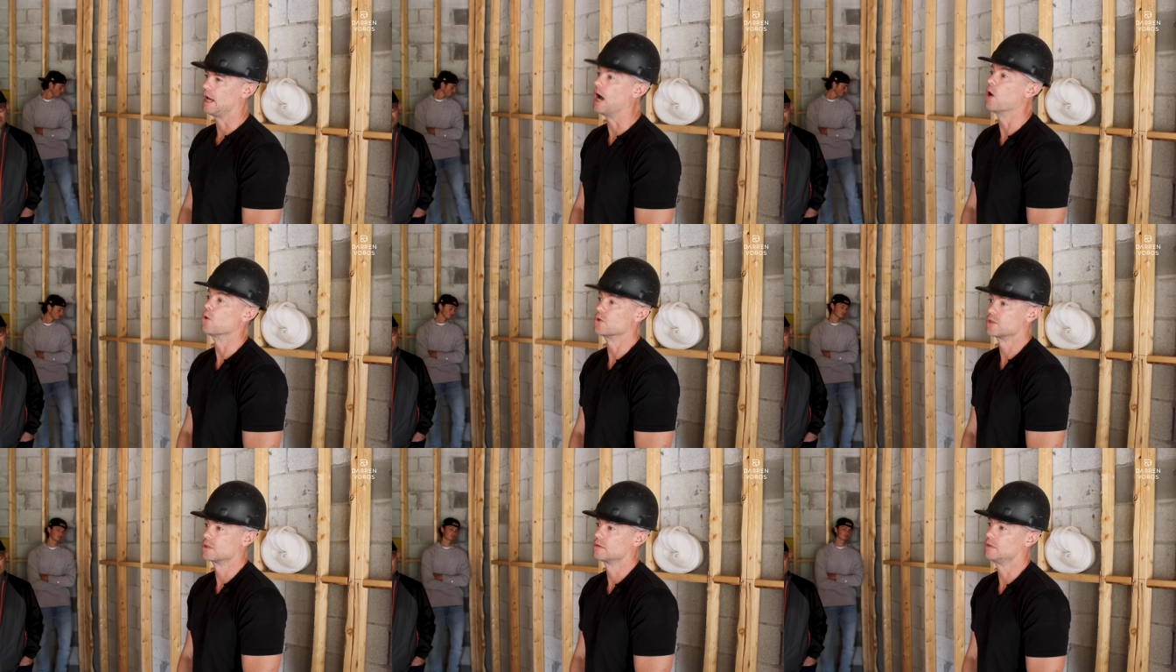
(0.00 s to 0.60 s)

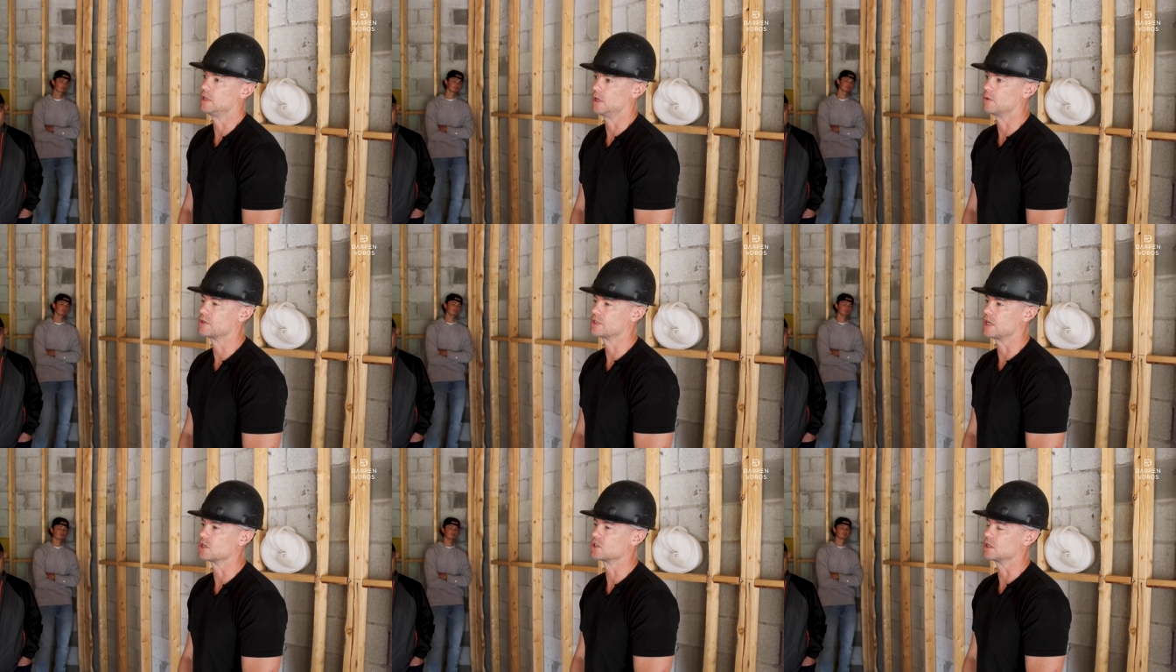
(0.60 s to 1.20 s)
out, you know,
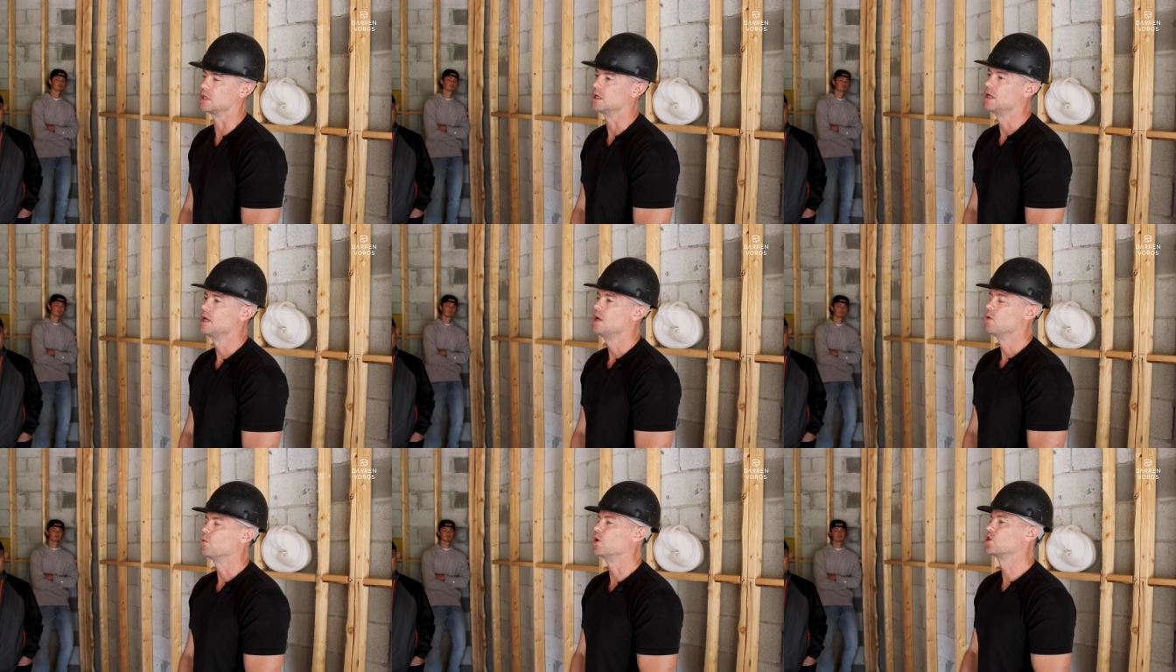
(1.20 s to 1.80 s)
essentially,
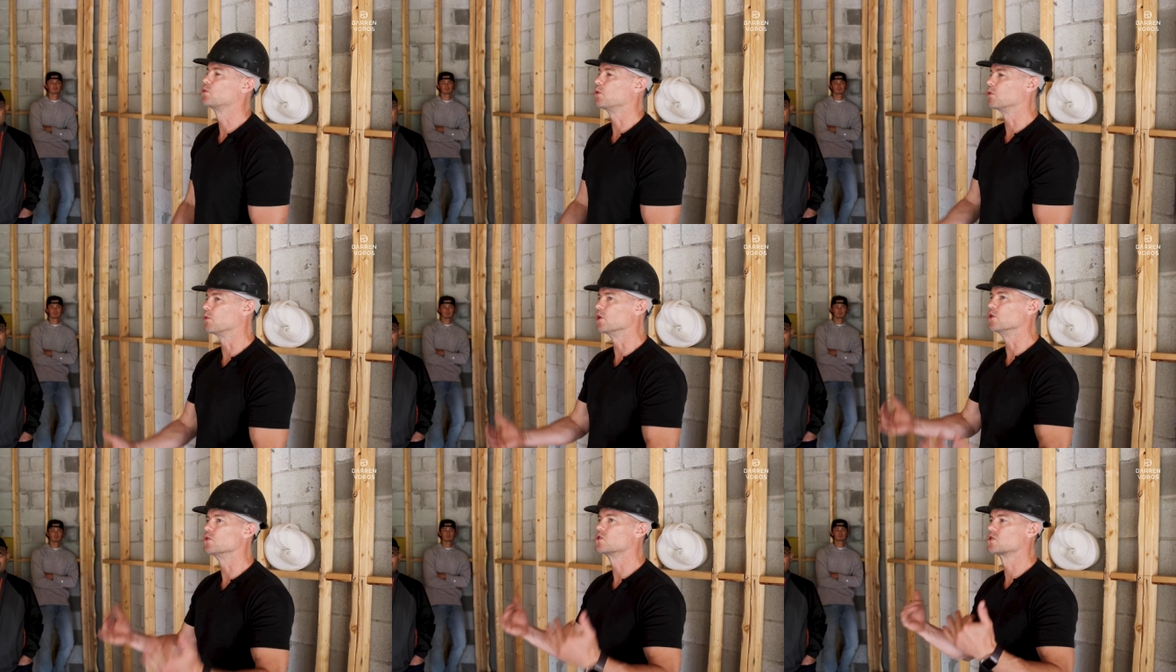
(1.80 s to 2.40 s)
which would
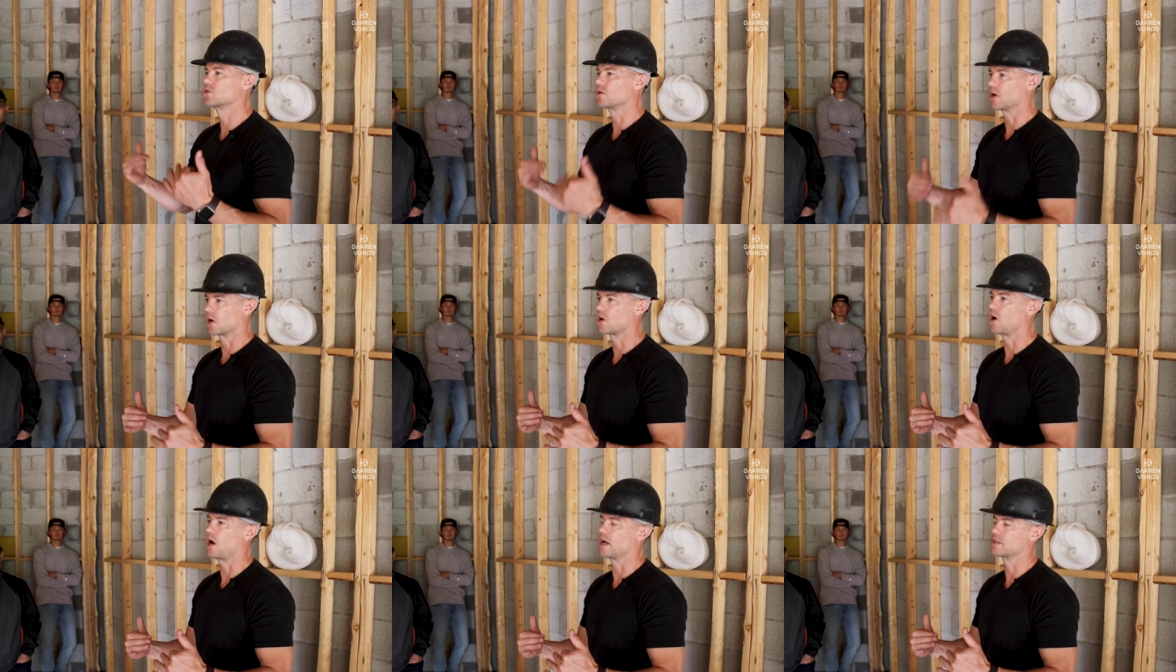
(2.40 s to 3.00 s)
reduce our
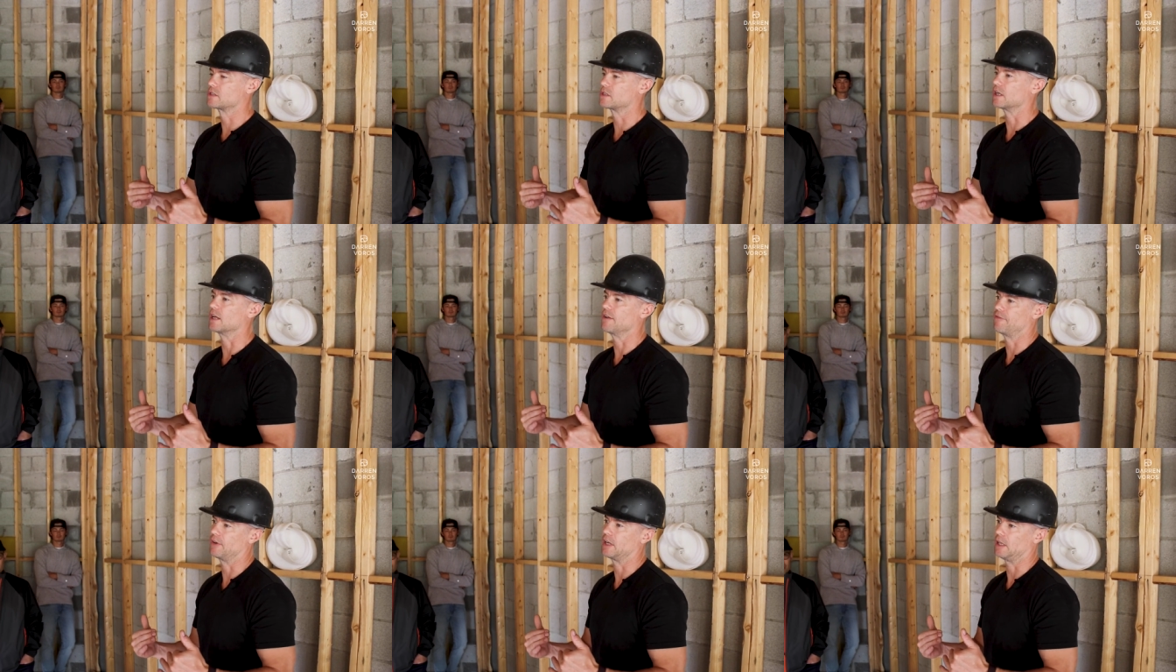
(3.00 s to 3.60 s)
costs
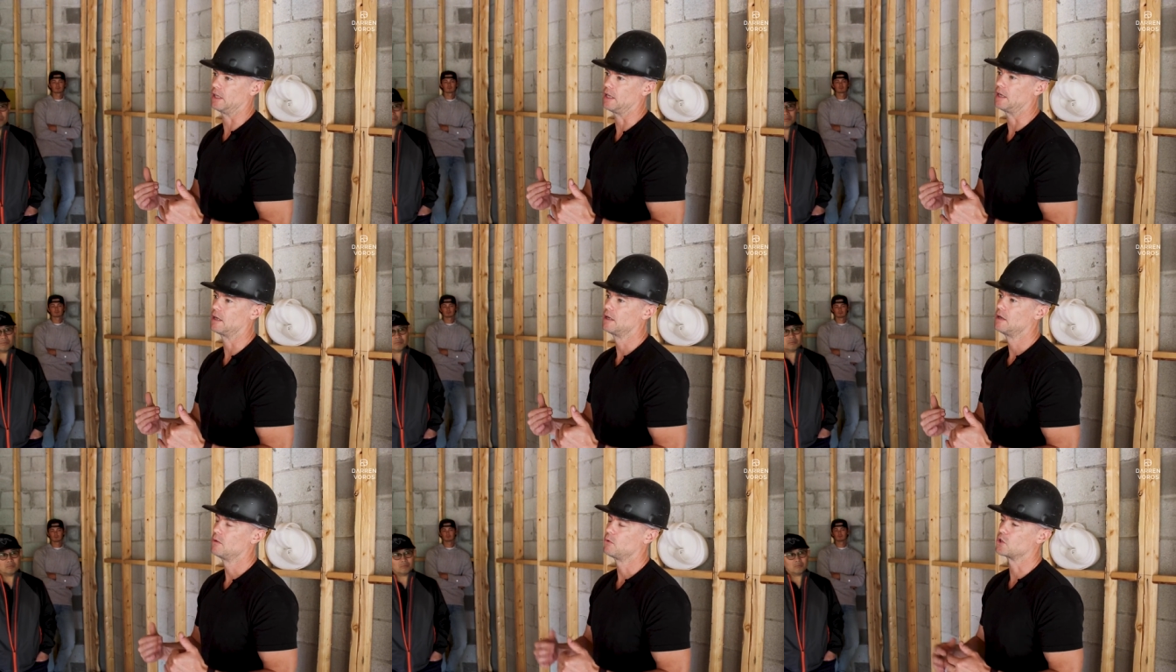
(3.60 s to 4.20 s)

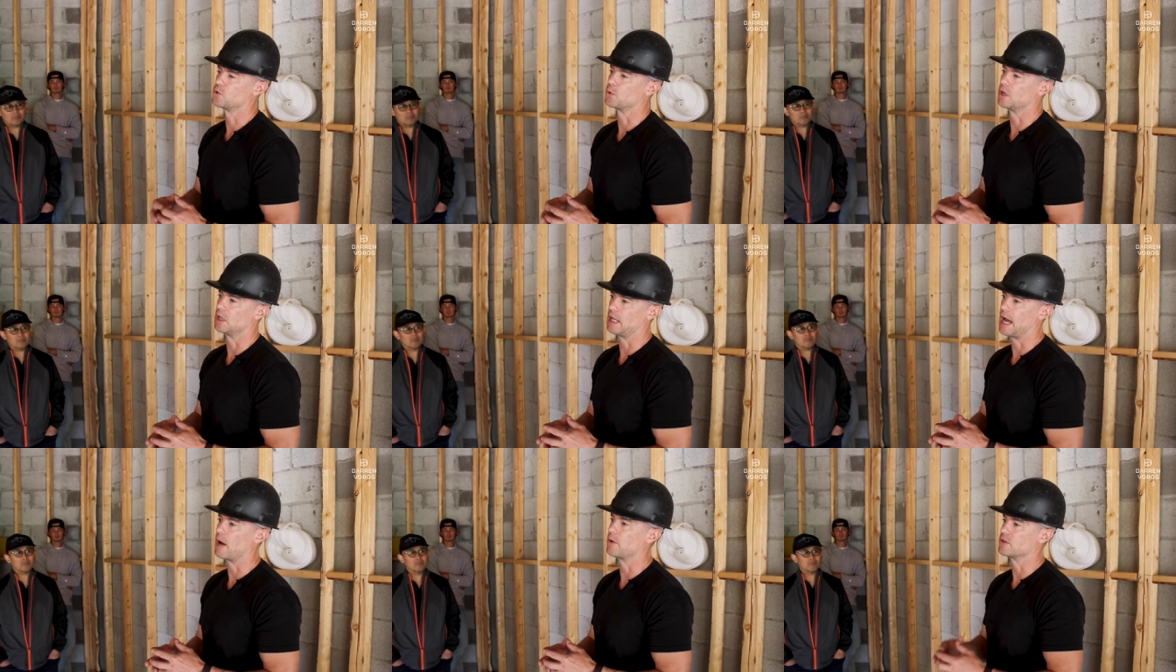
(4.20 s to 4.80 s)
significantly, which would
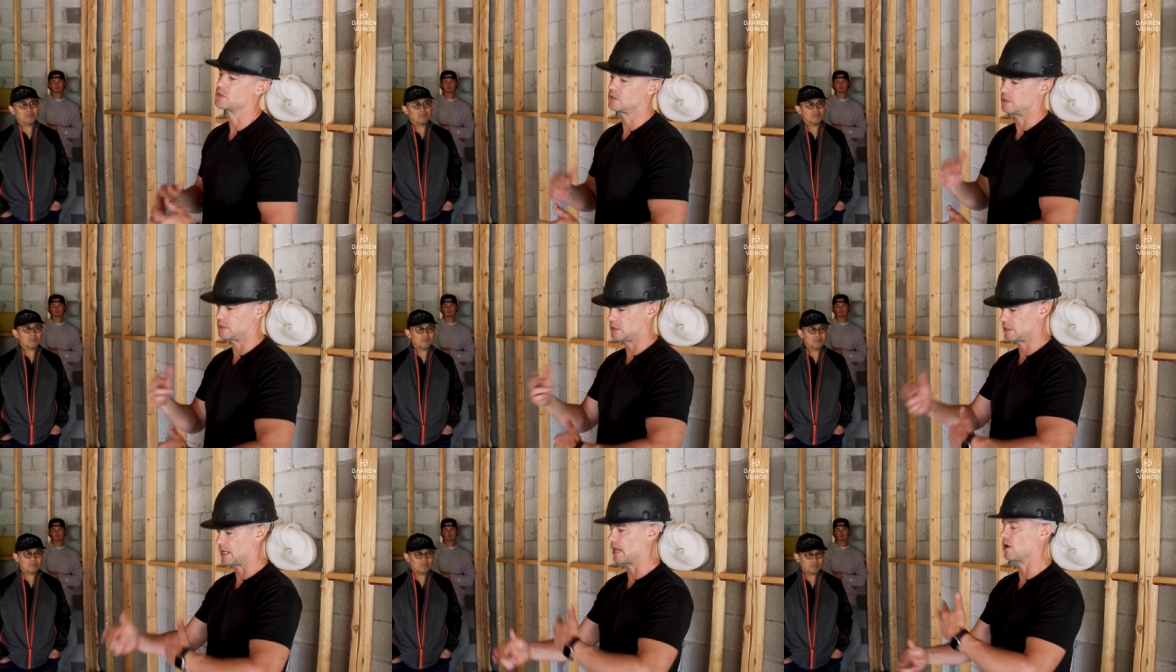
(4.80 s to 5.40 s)
allow us to
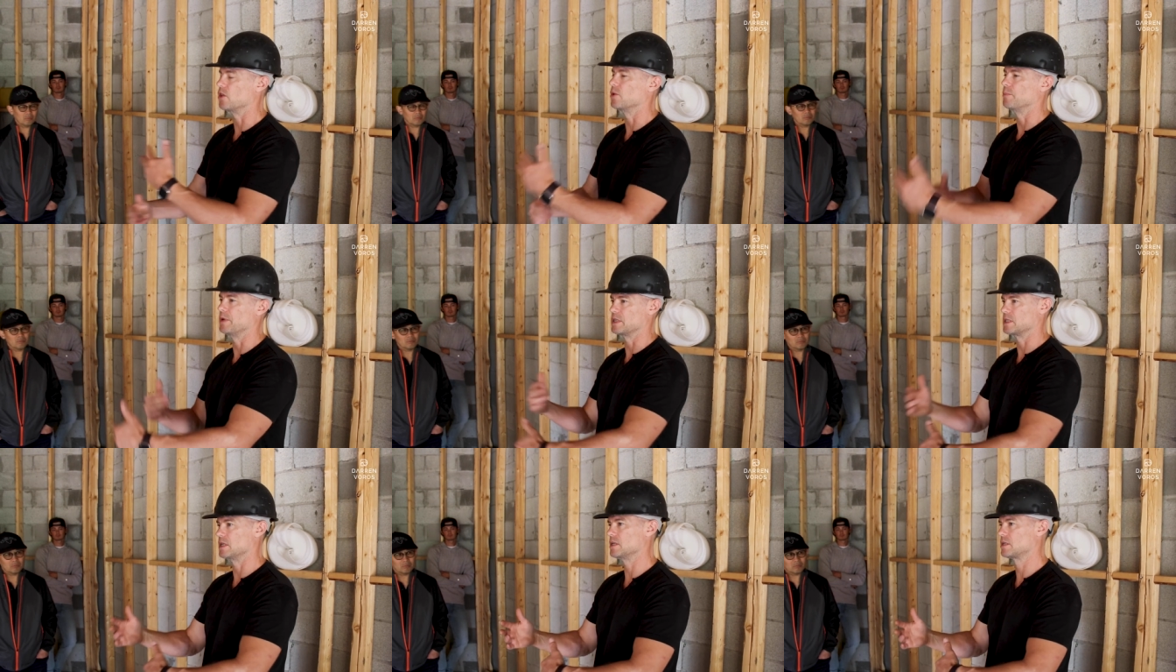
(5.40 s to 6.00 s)
scale the
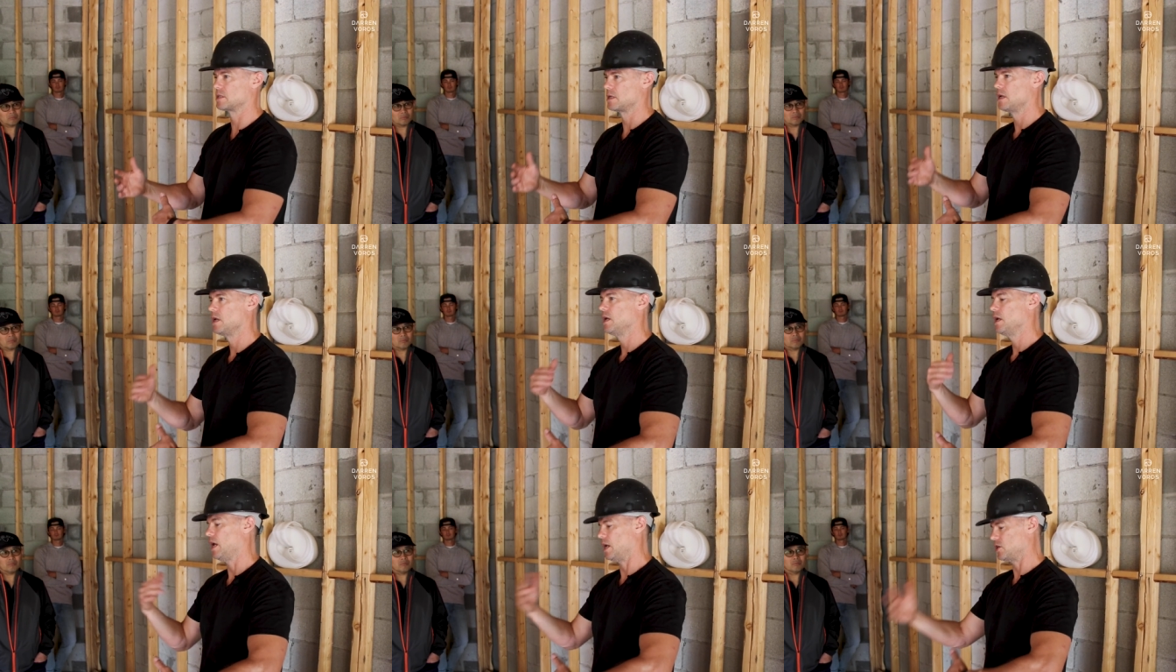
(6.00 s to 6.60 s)
business
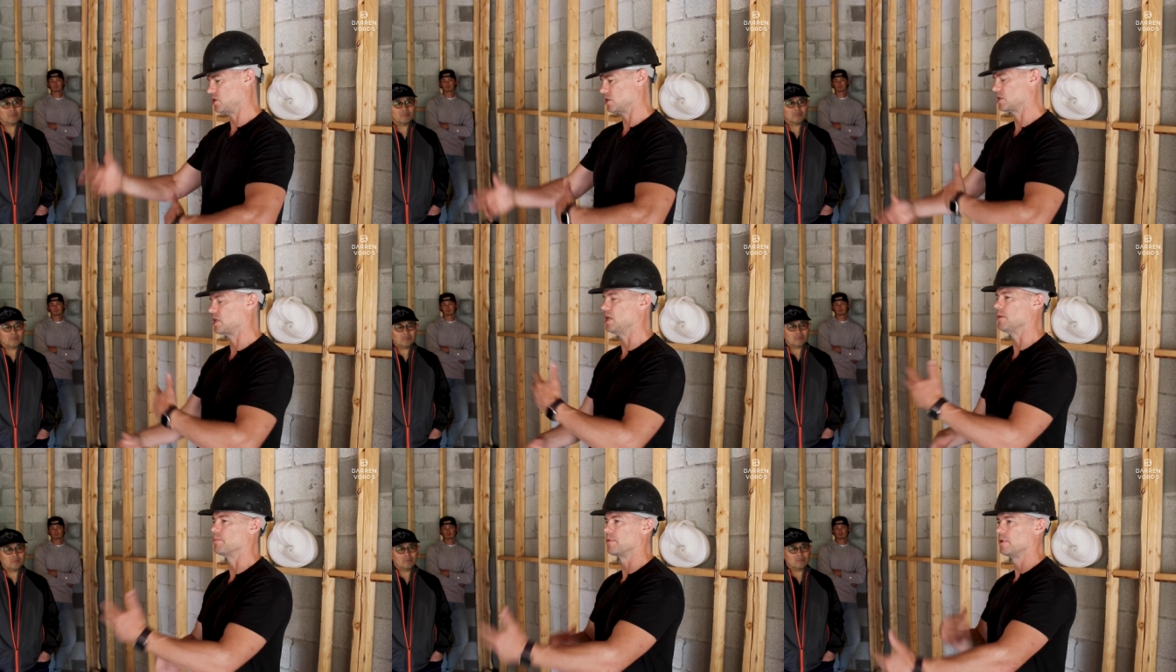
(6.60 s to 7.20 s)
and just
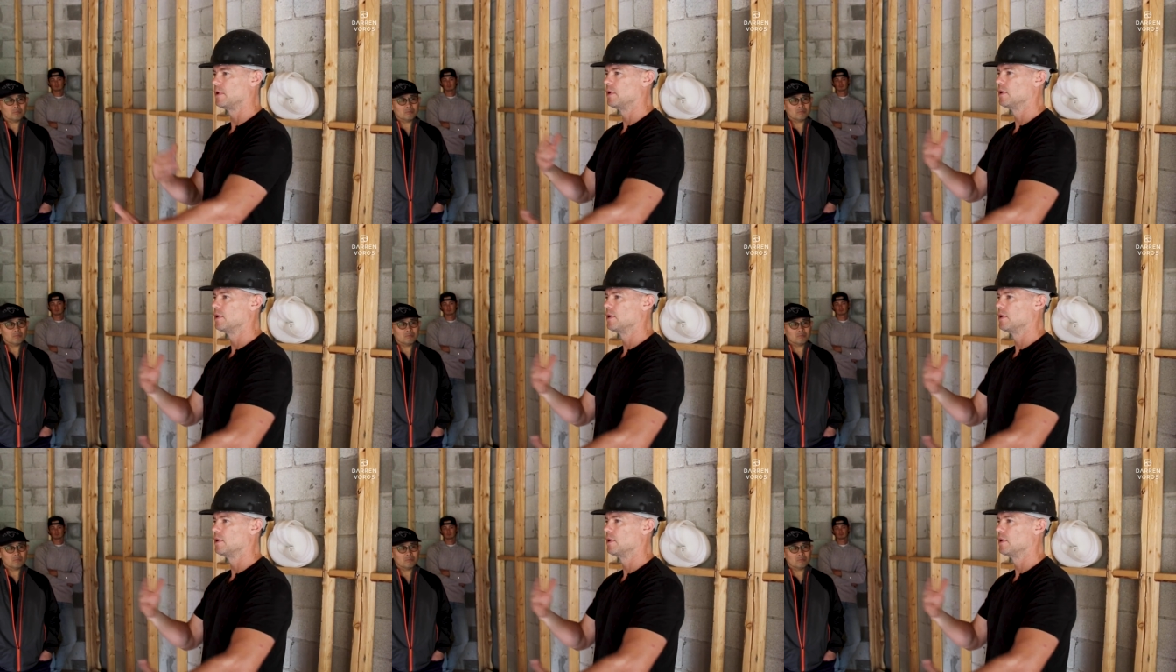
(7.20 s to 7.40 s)
keep